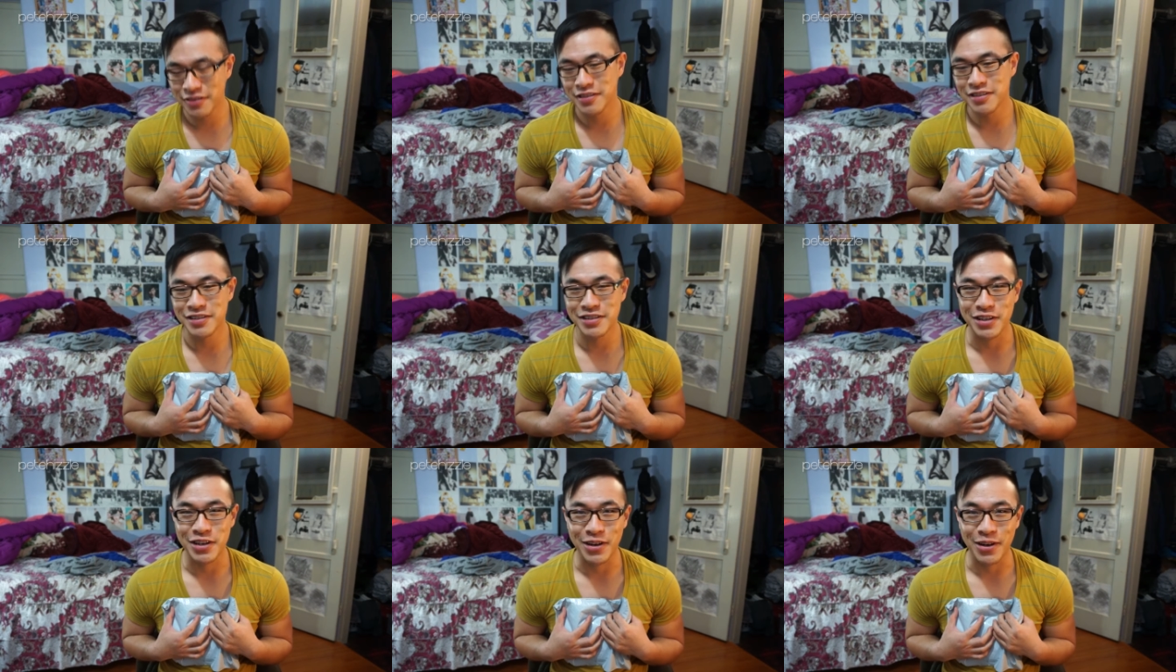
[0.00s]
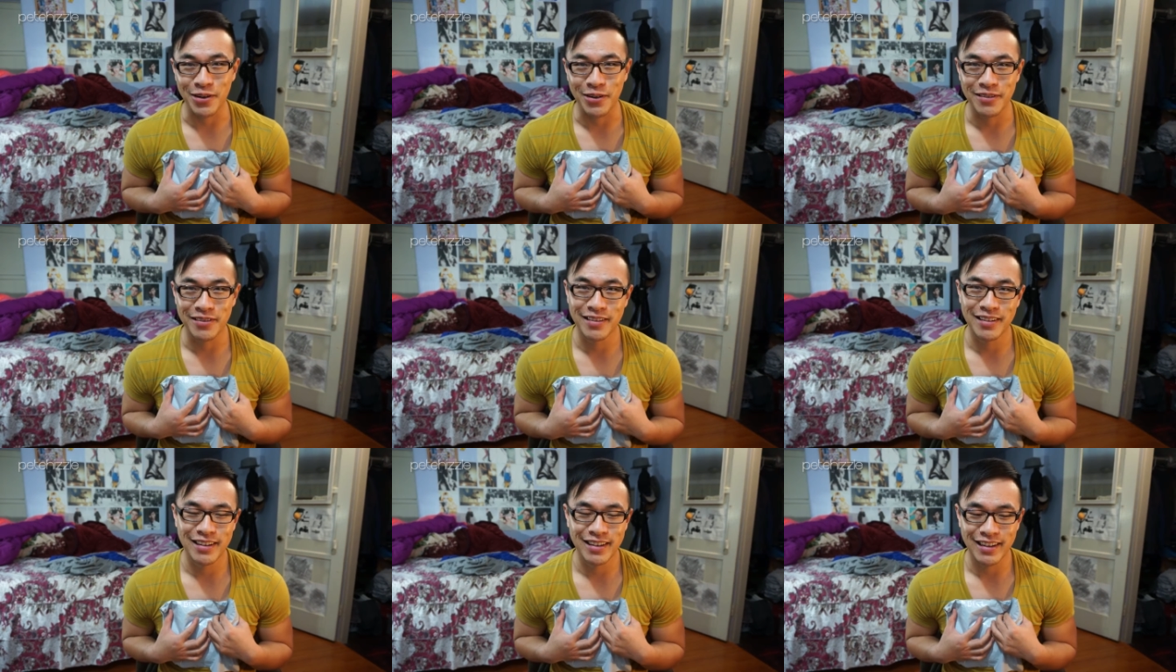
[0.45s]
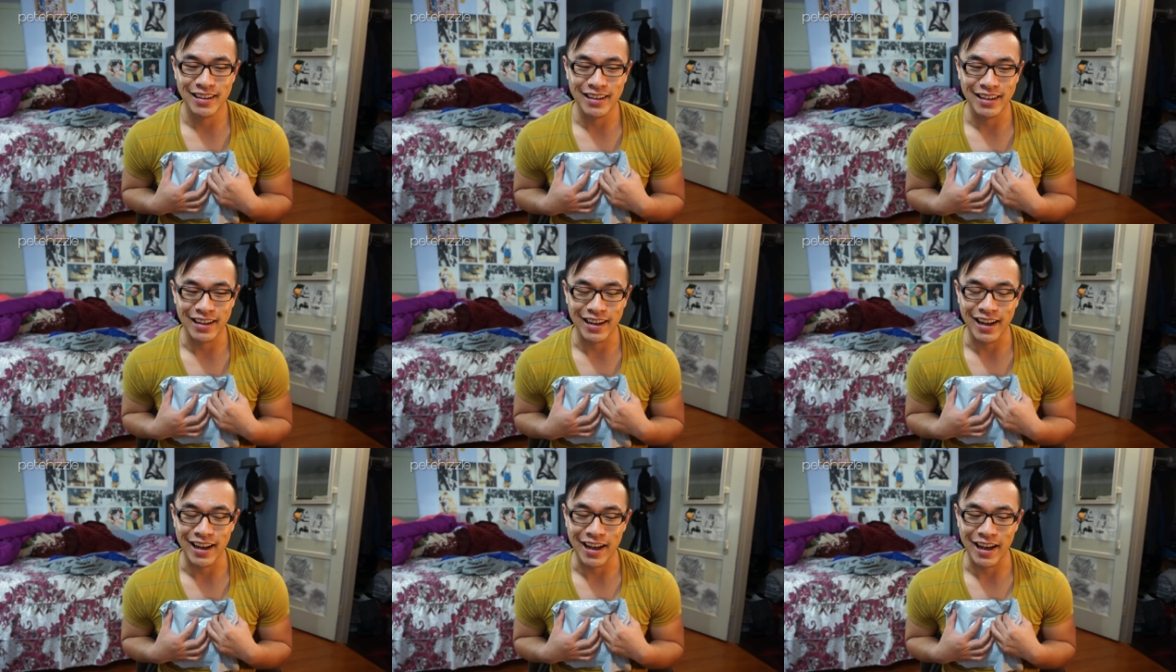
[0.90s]
So
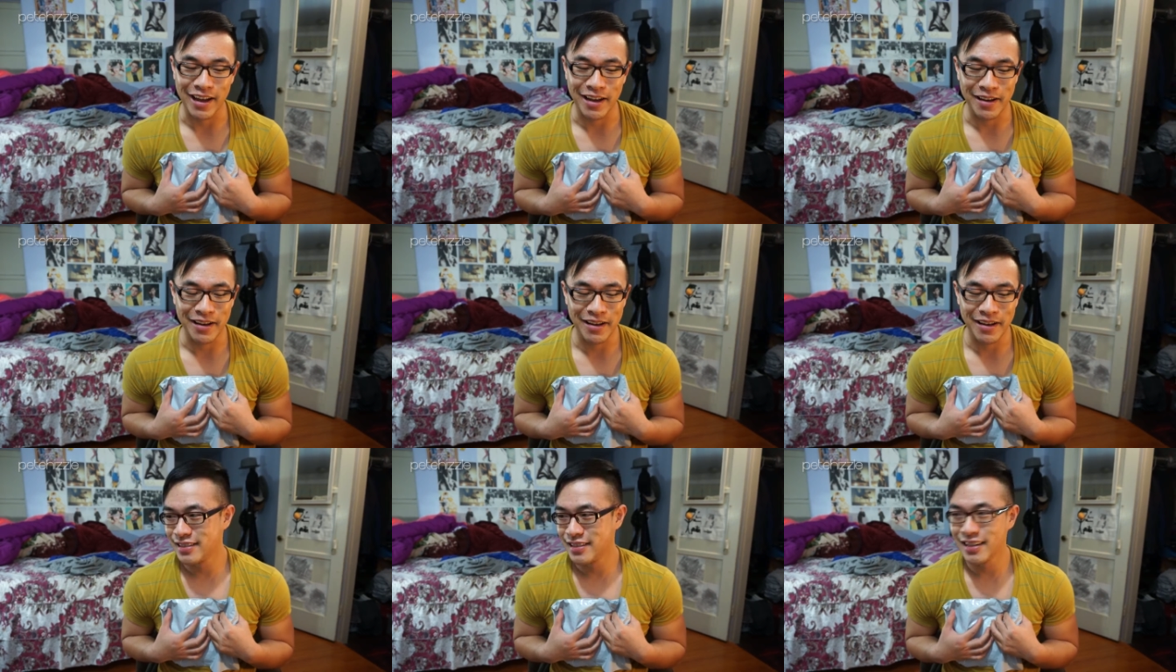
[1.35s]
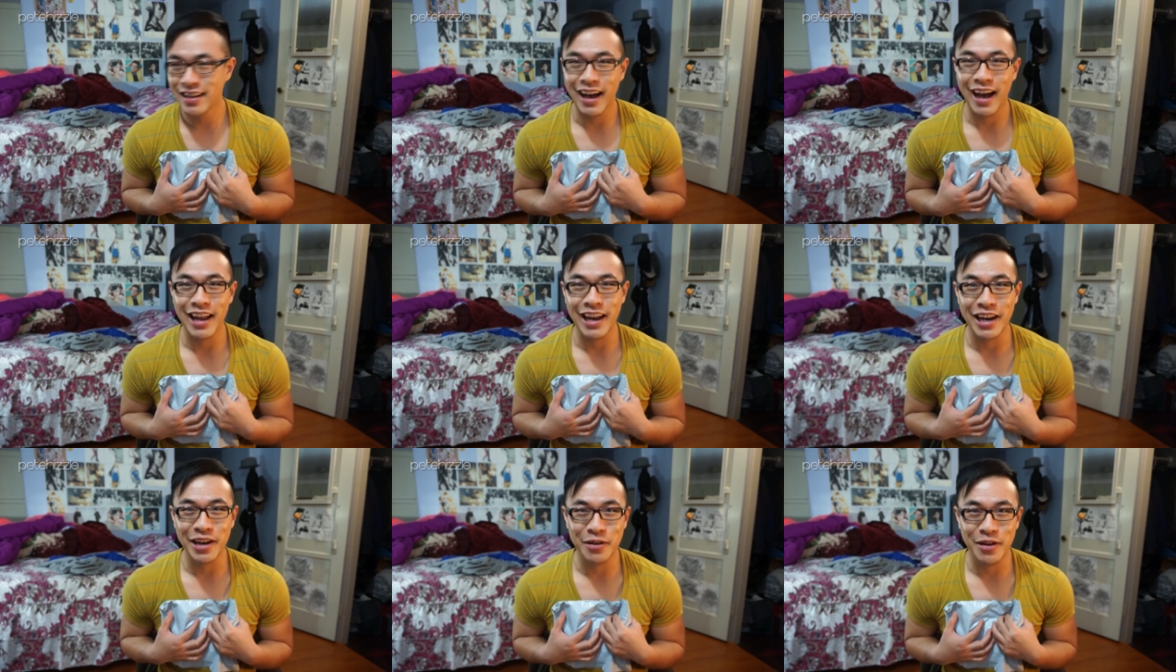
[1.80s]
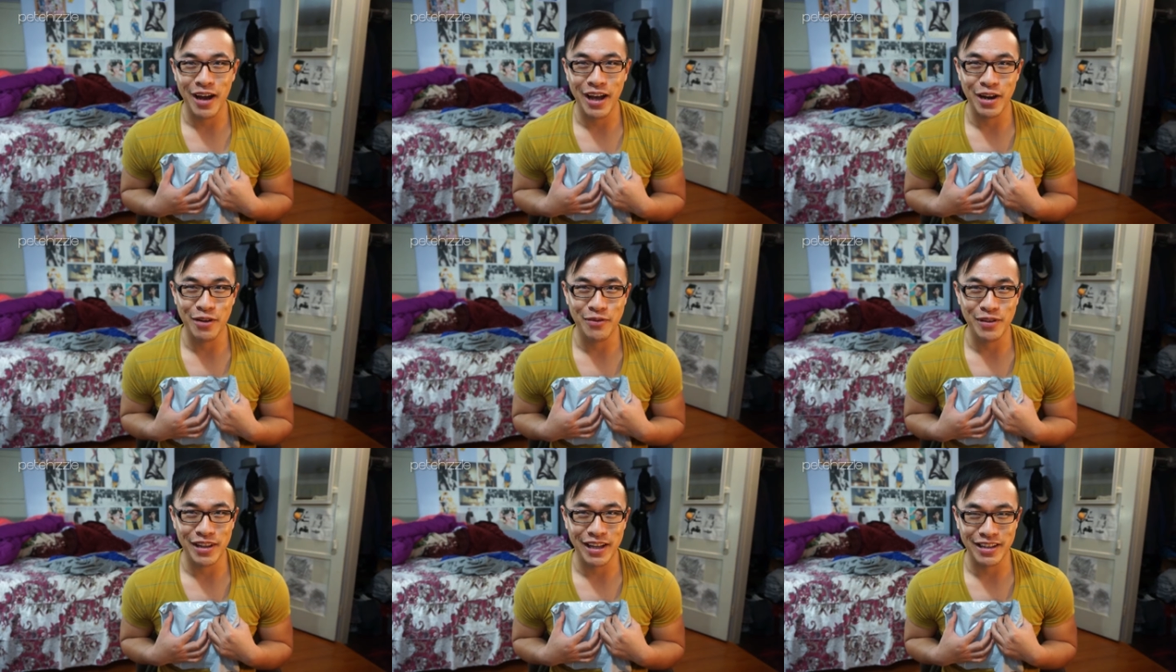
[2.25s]
yeah, I didn't I
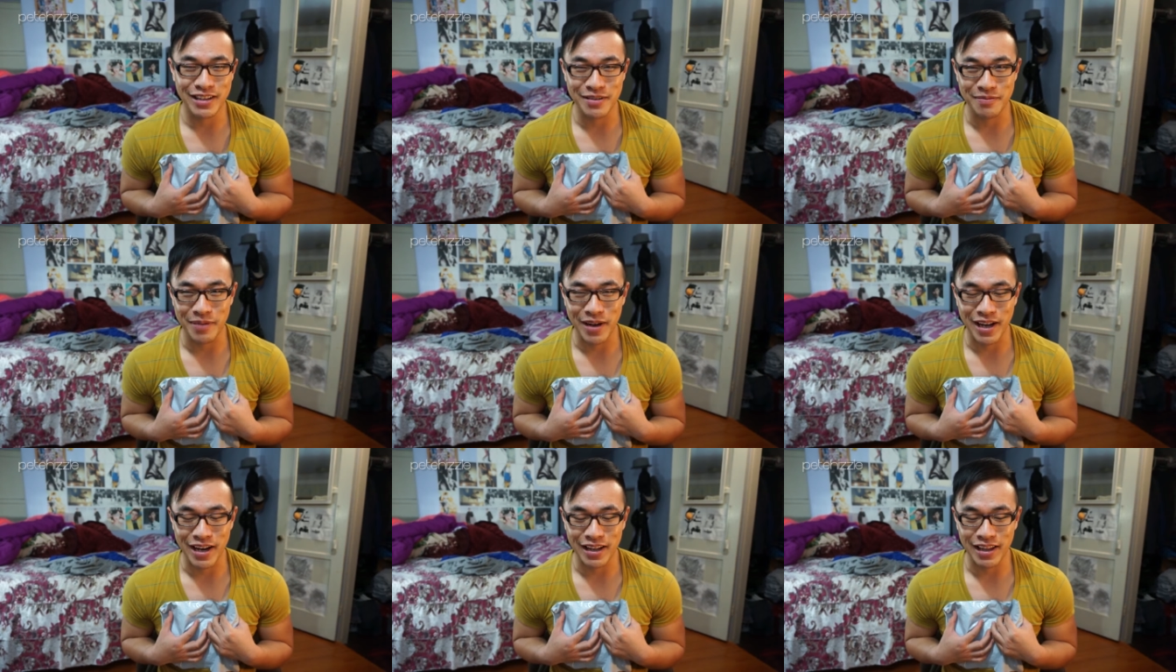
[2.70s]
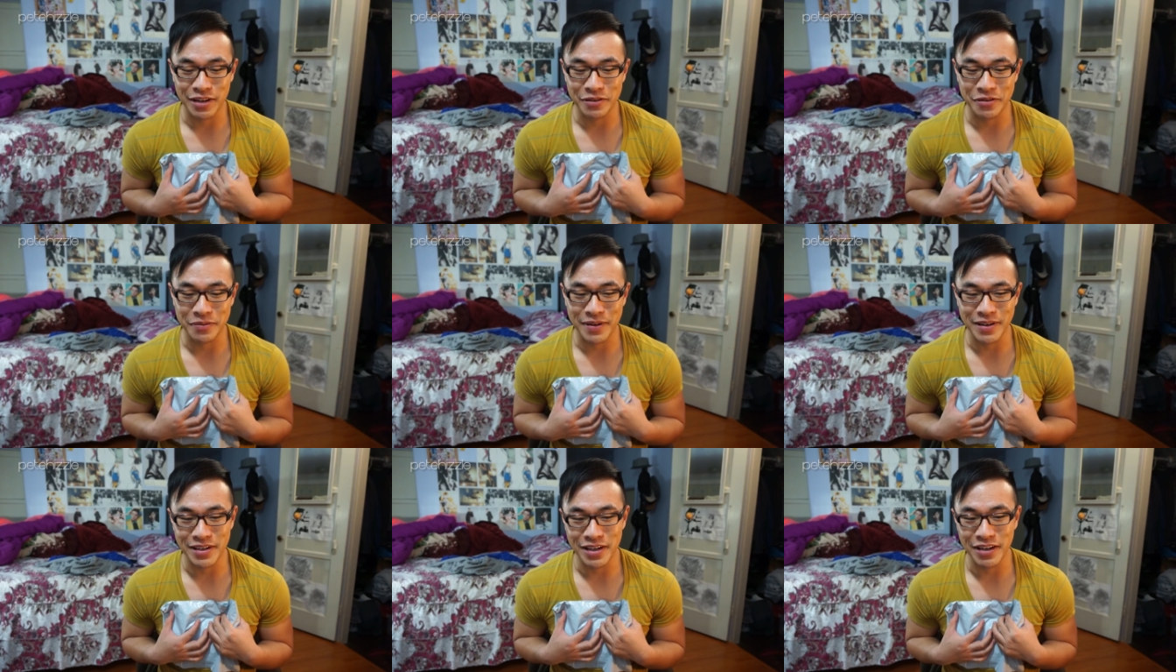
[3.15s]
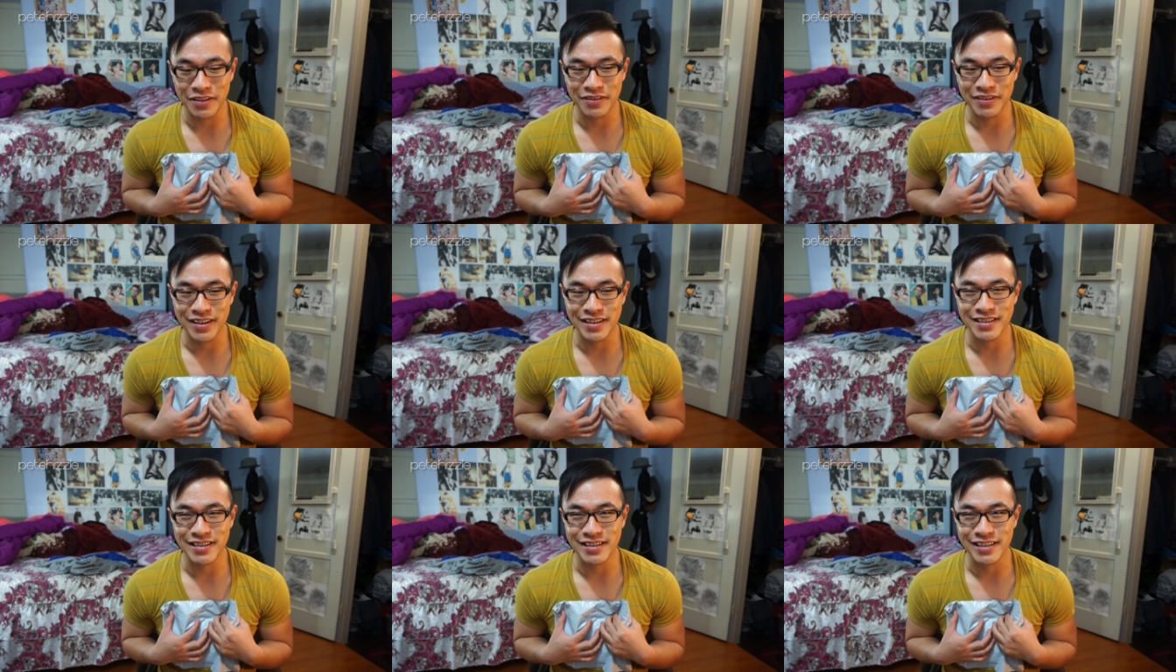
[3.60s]
didn't really get to buy anything for myself
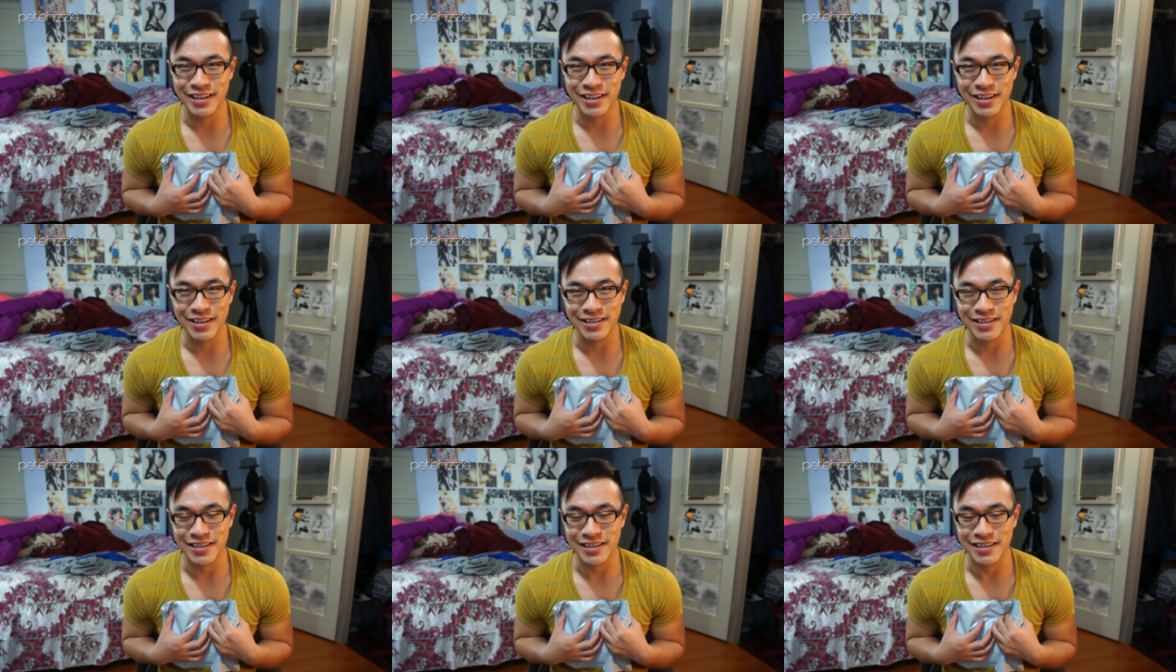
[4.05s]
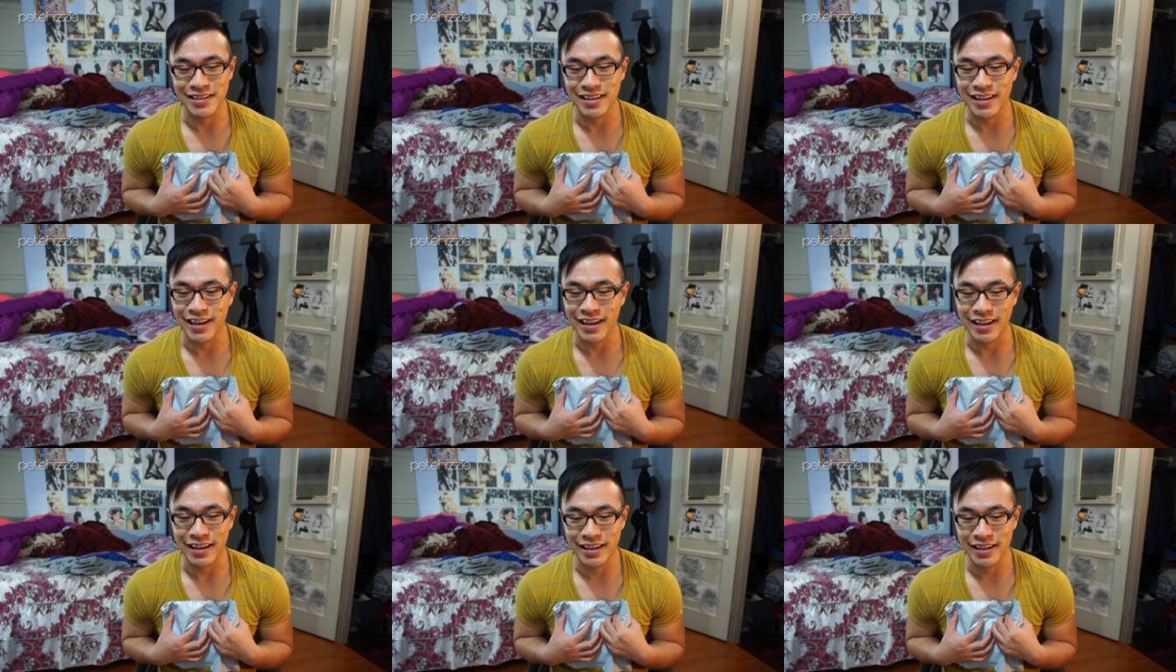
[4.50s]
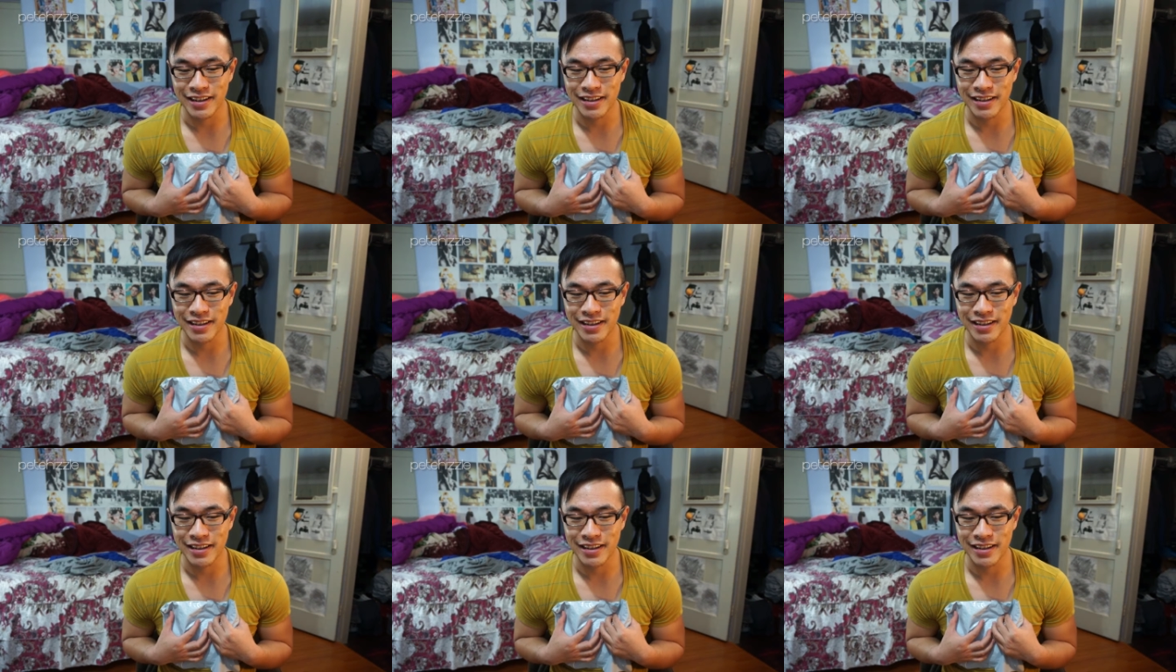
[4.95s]
this year since like